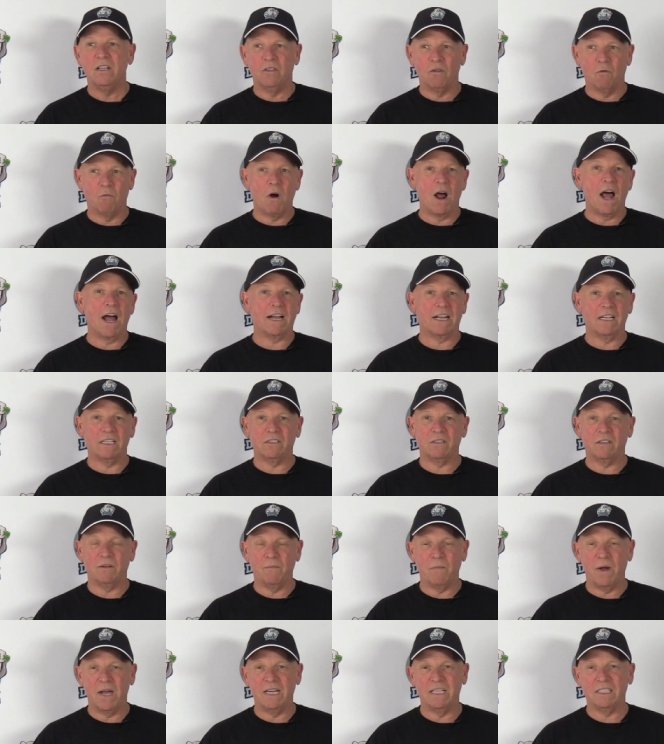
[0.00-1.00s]
the
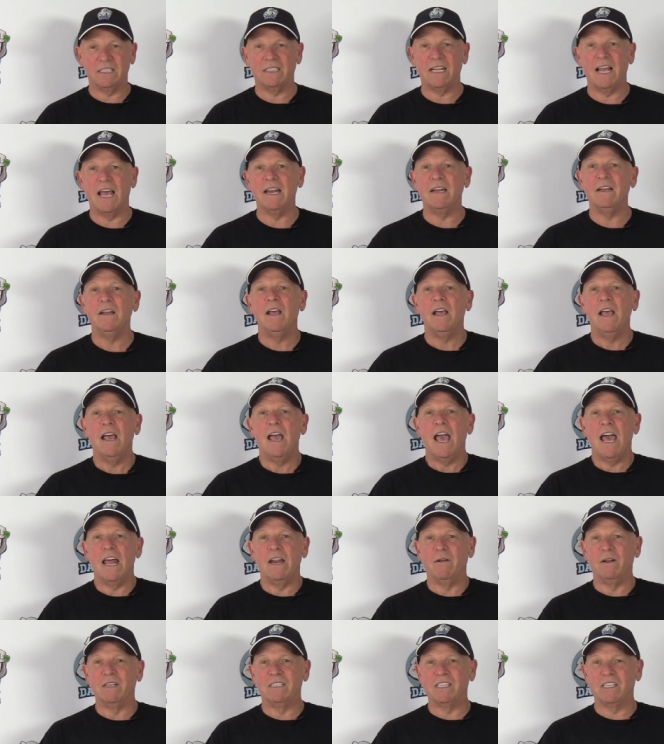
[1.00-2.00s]
Rockets minus ten.
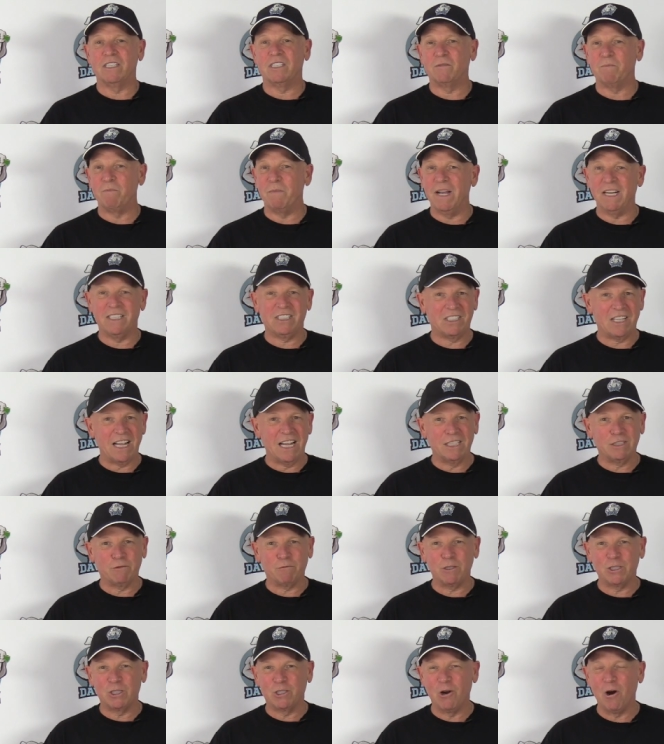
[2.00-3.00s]
Anyways, this is Mitch.
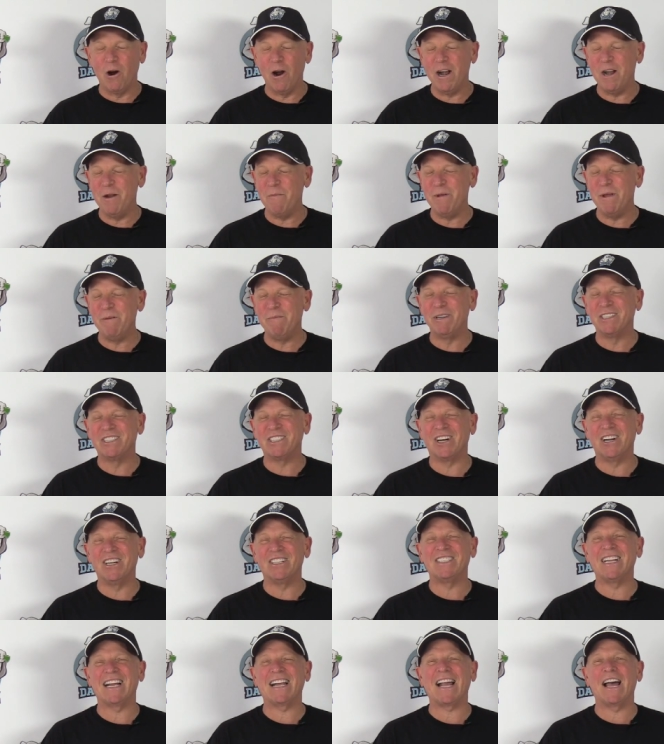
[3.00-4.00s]
Thanks for joining me. Be sure
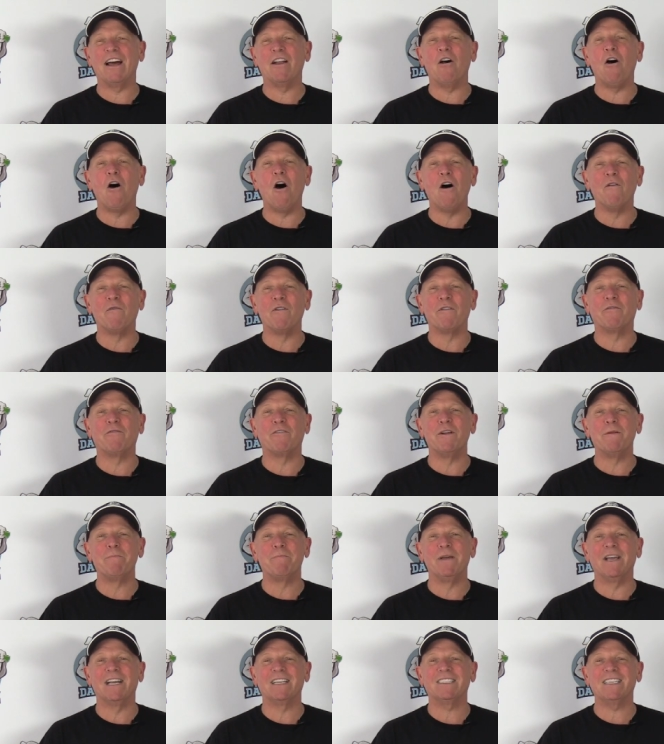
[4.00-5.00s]
to check out all of our
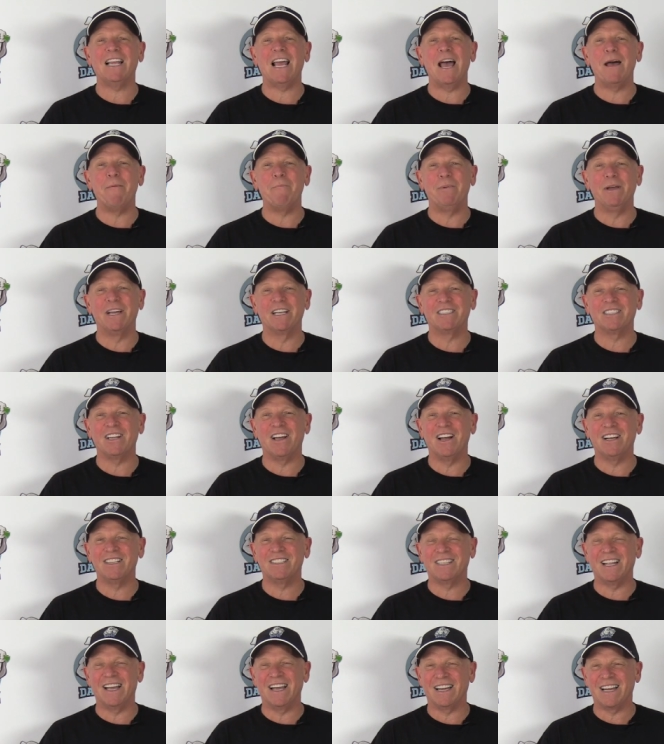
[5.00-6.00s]
free picks at Pick
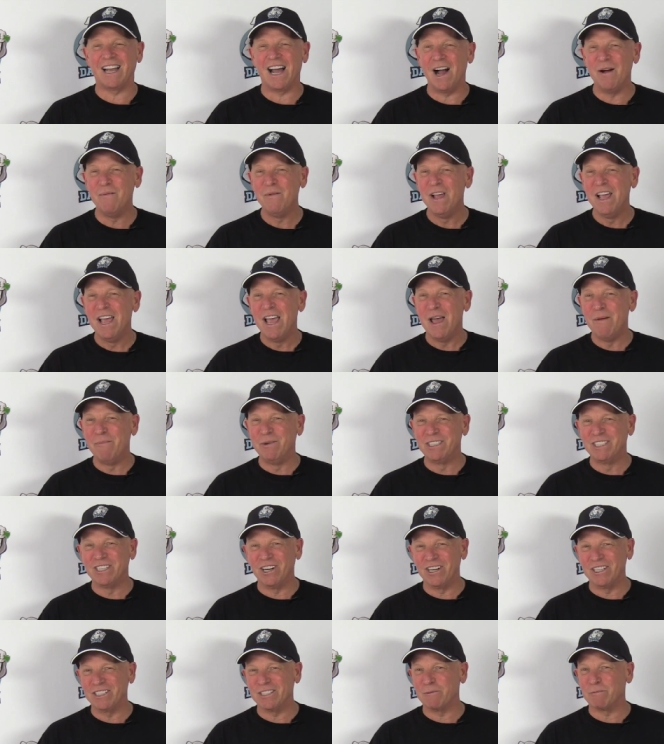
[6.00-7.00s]
Dawgz dot com, and be
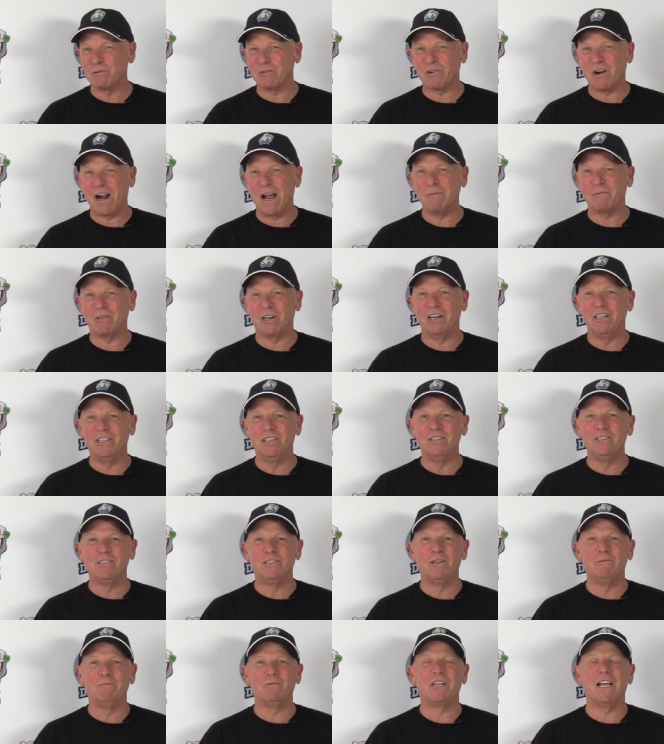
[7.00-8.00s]
sure to subscribe to our
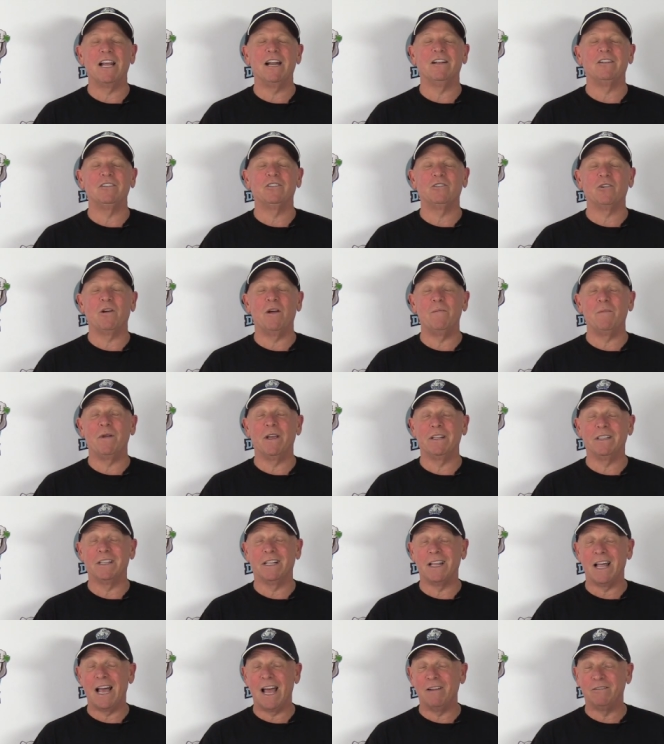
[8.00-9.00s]
YouTube channel and join me on
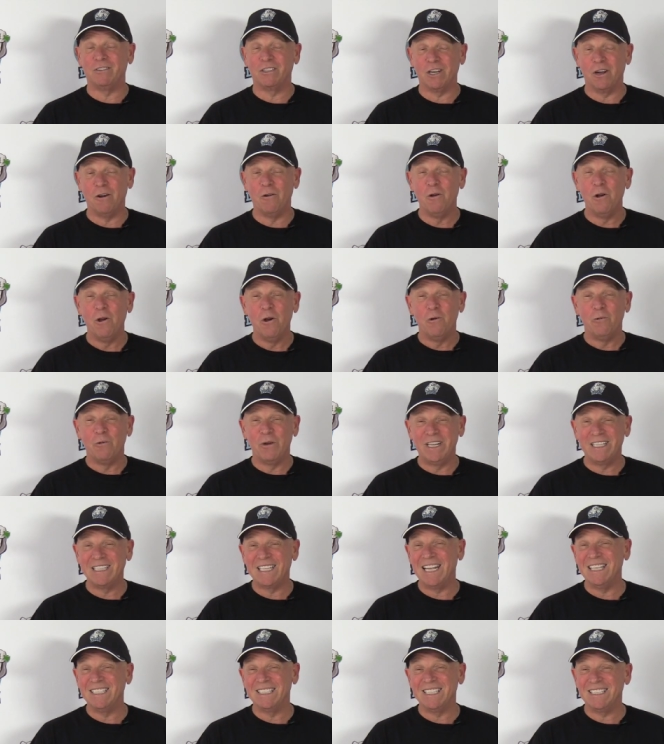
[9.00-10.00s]
the live show
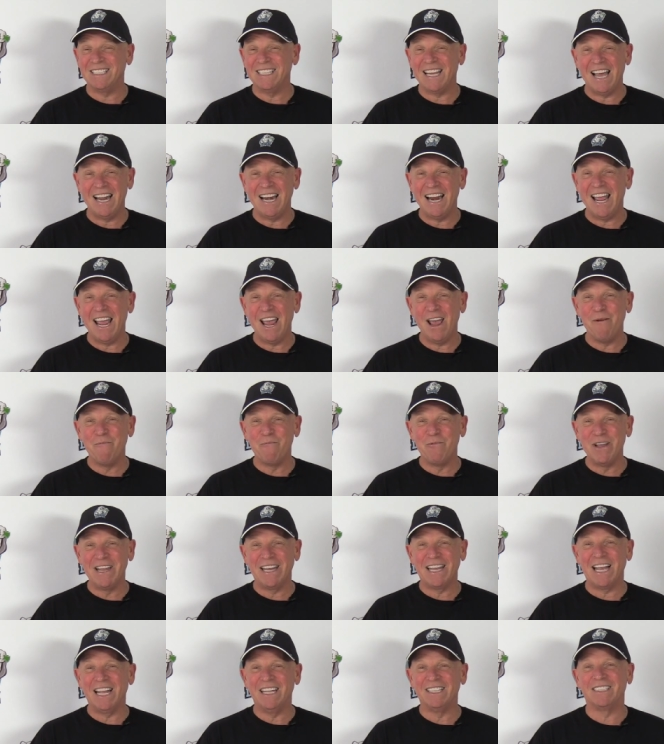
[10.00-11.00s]
weekdays at ten A M,
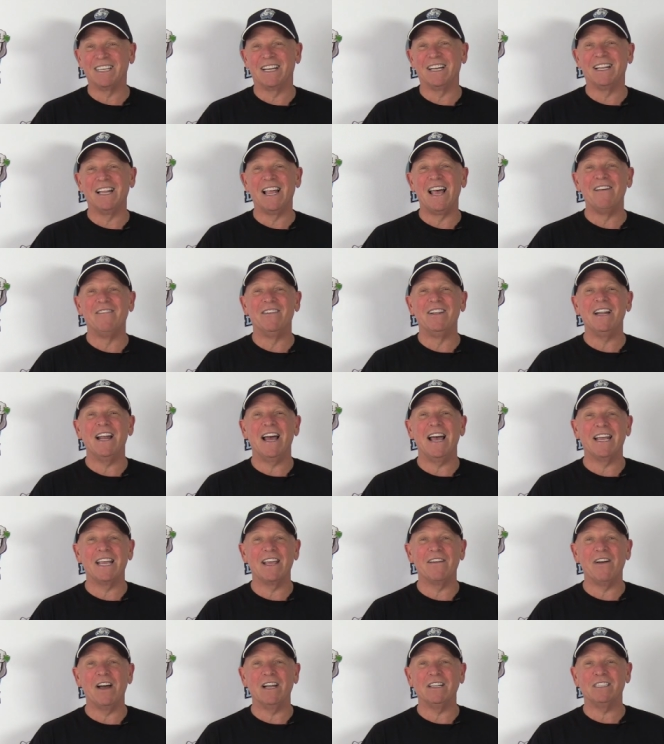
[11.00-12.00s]
weekends at eleven. I
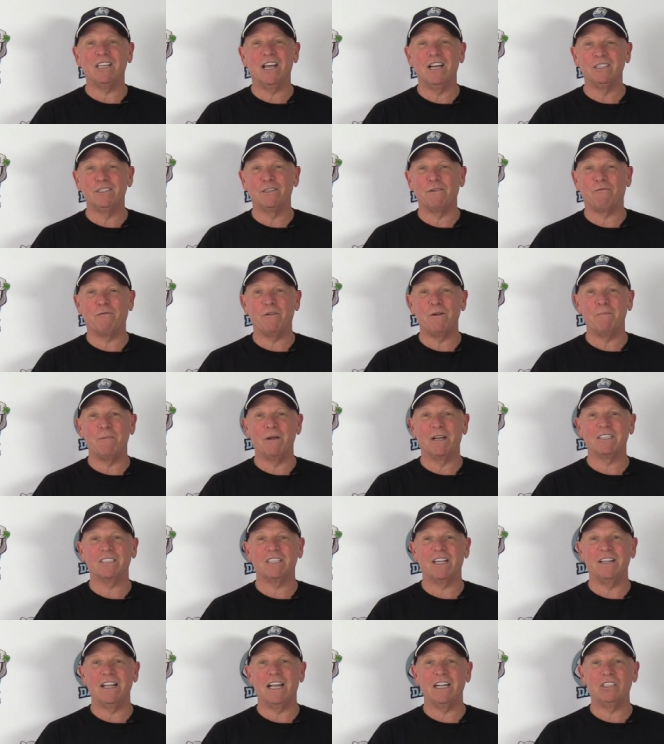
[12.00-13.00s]
give out tons of free
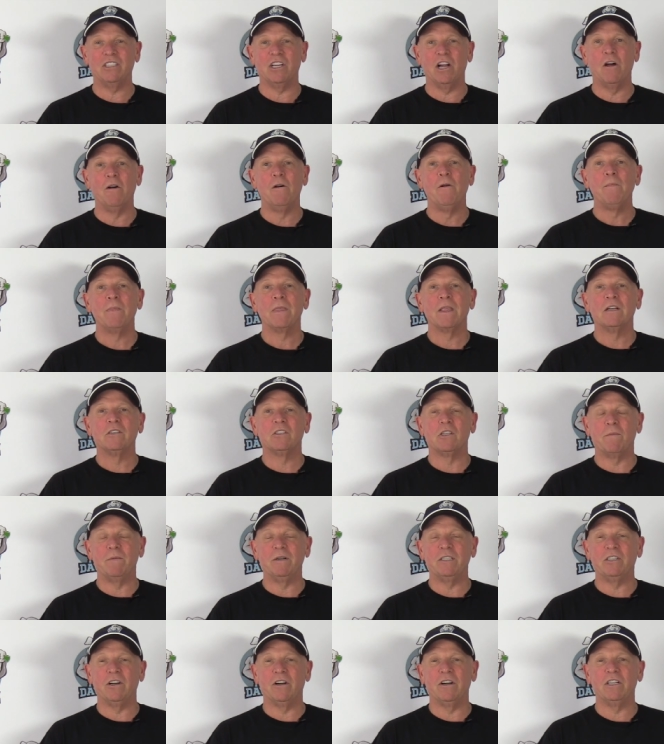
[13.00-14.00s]
picks on that show, so
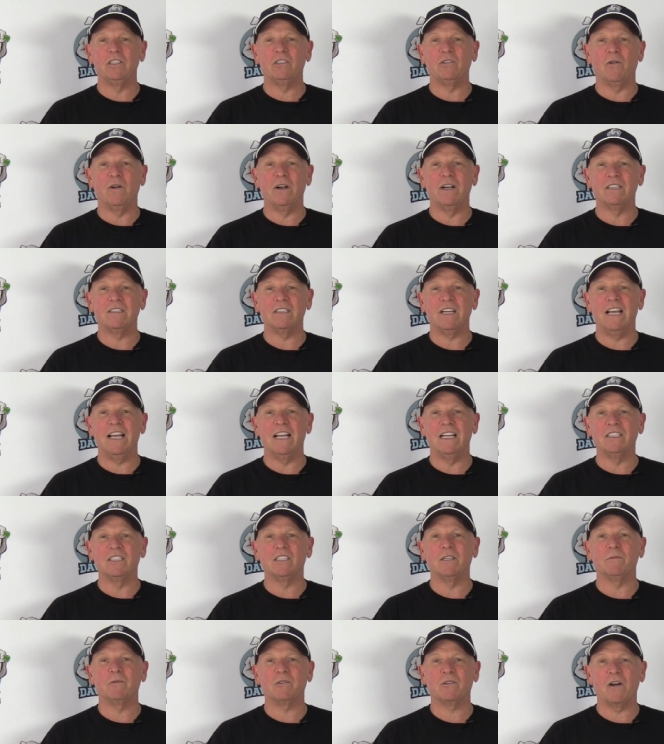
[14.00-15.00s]
be sure to join us
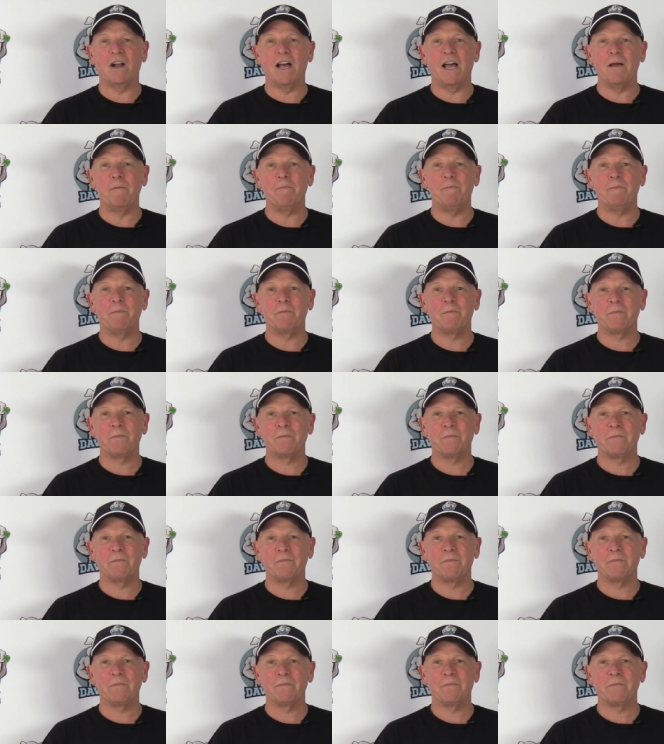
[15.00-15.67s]
and subscribe.